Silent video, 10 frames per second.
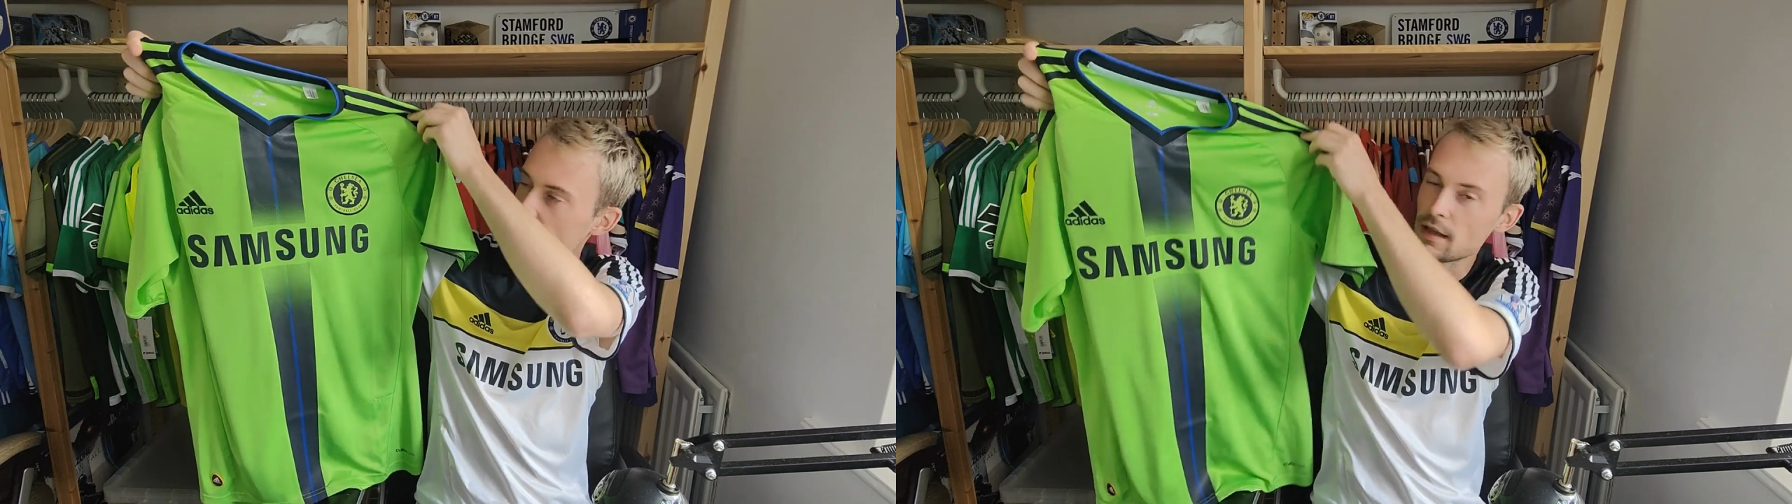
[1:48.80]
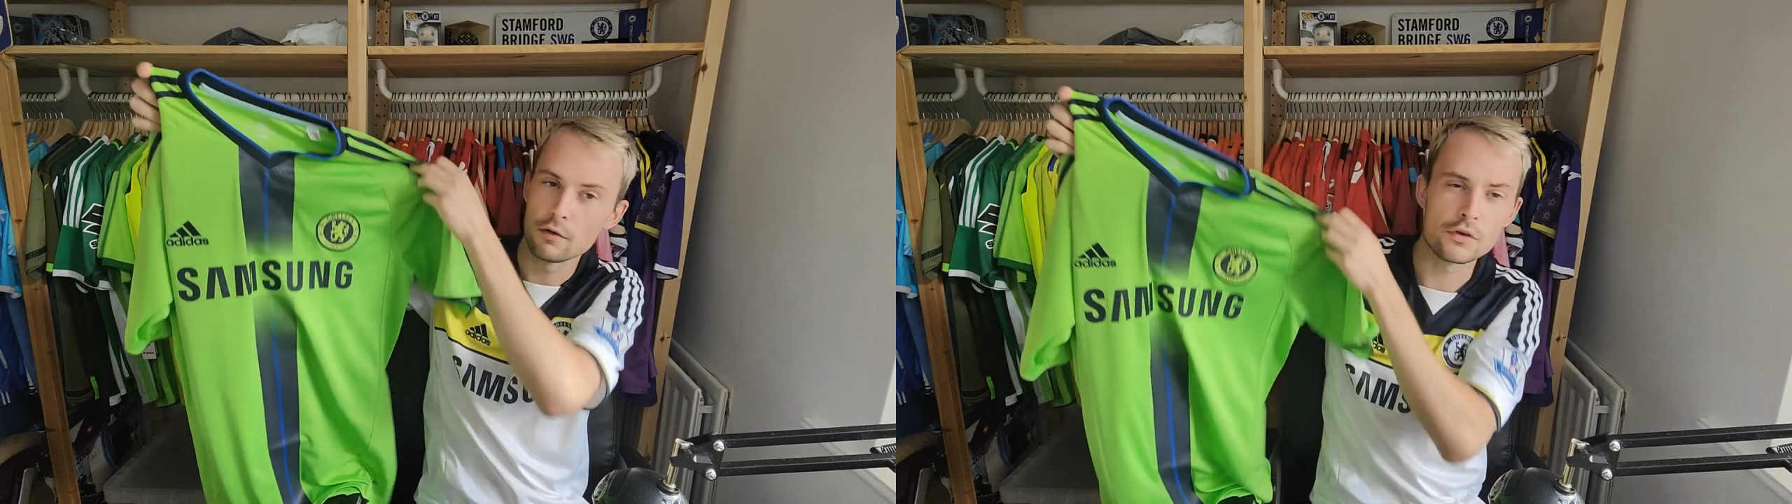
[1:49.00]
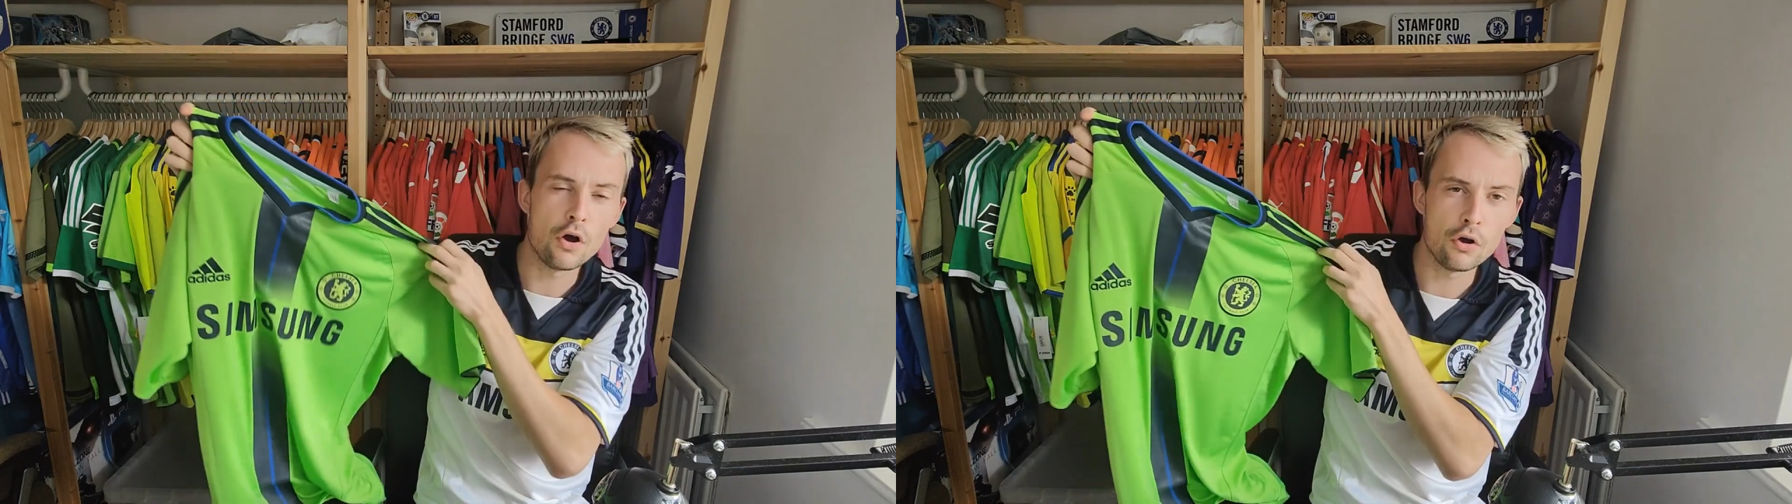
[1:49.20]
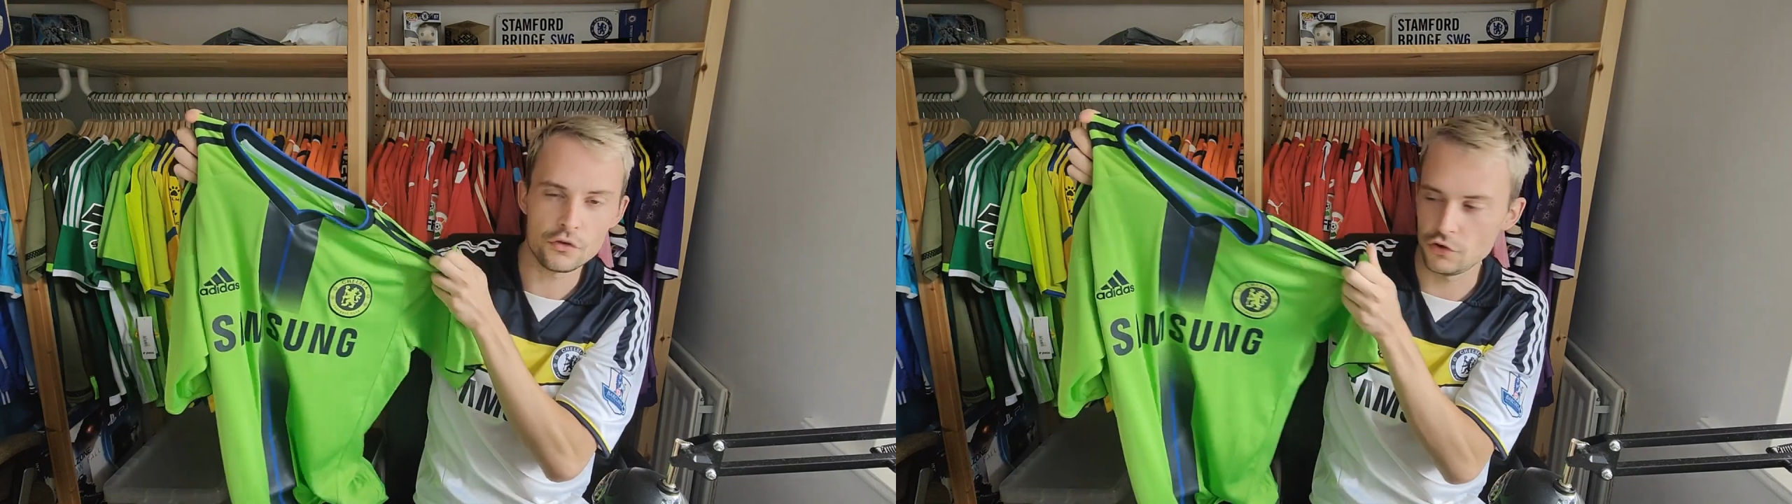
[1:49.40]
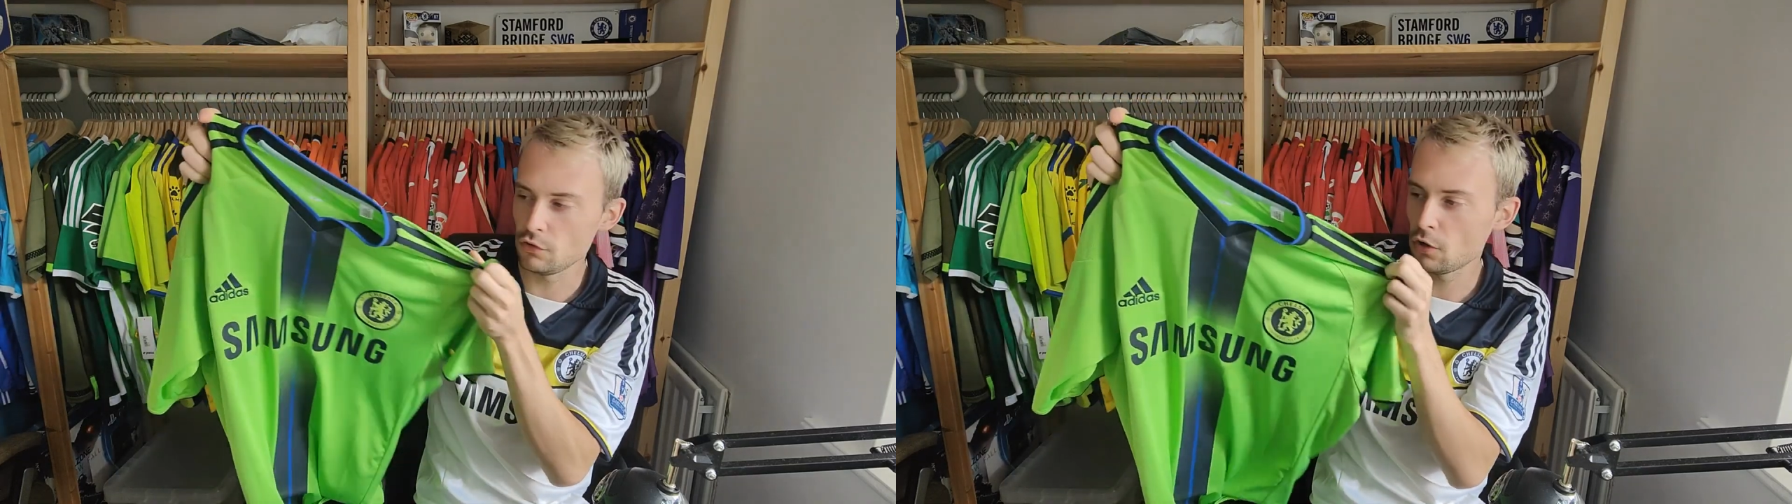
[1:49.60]
Now, of
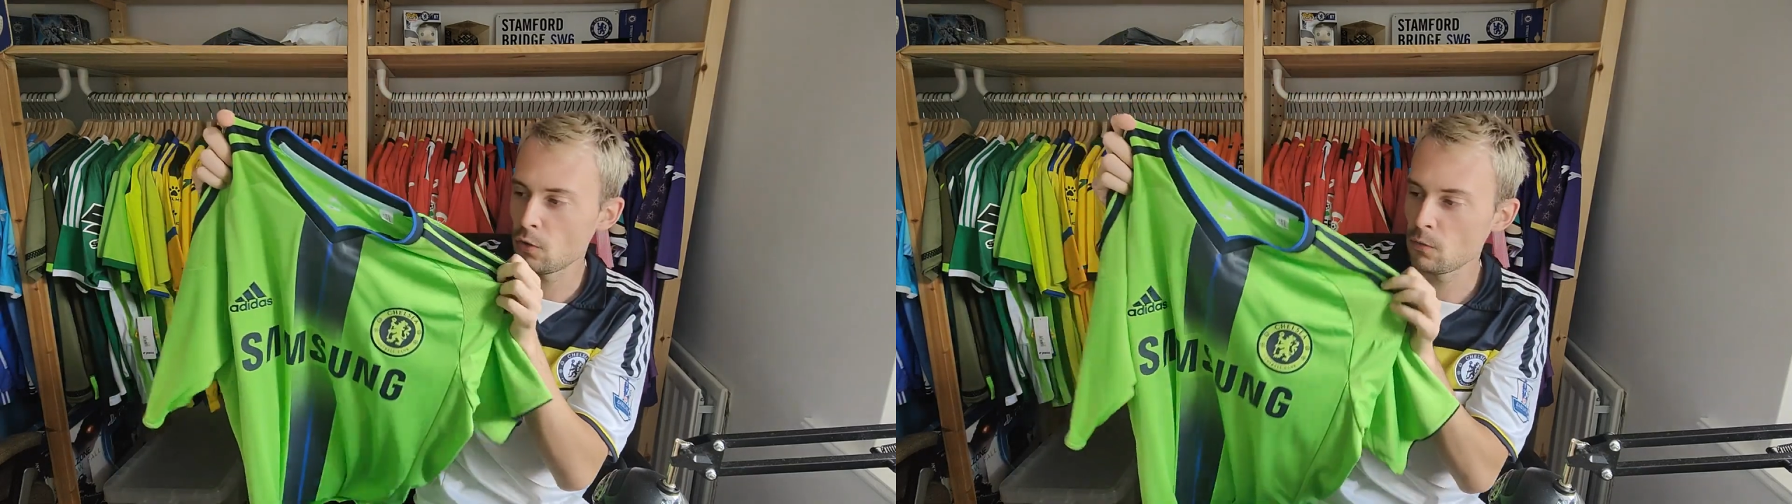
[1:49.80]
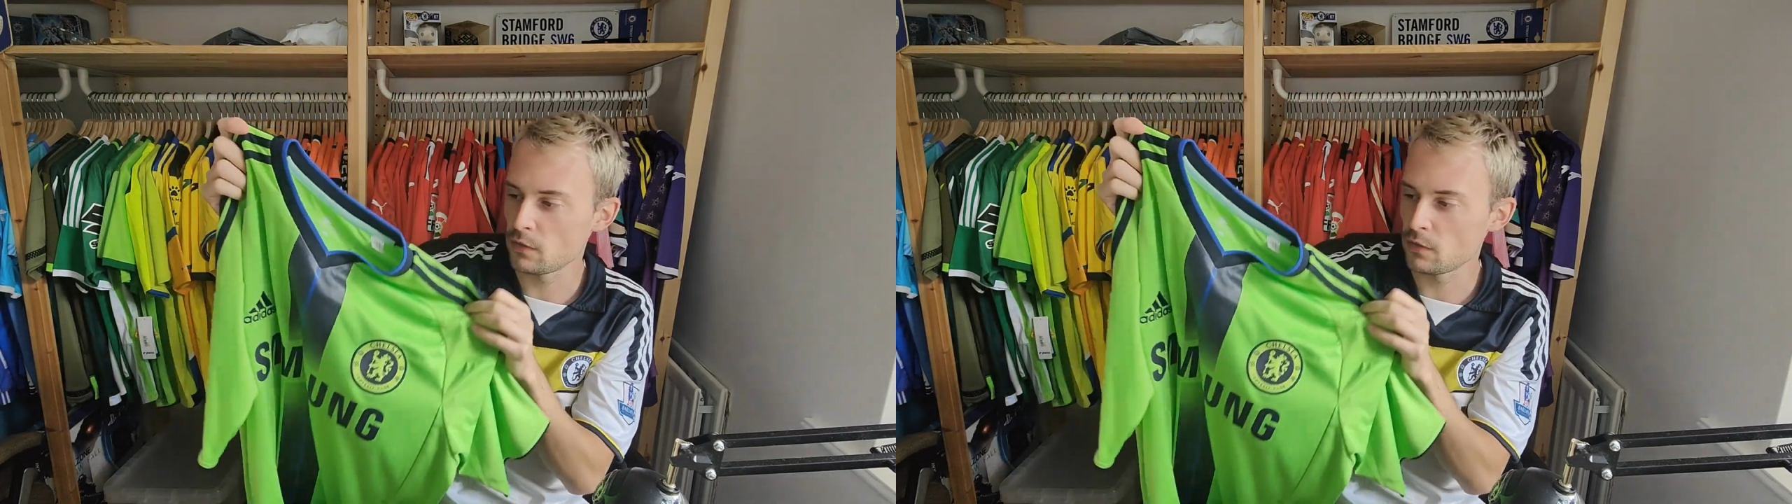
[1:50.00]
course, you know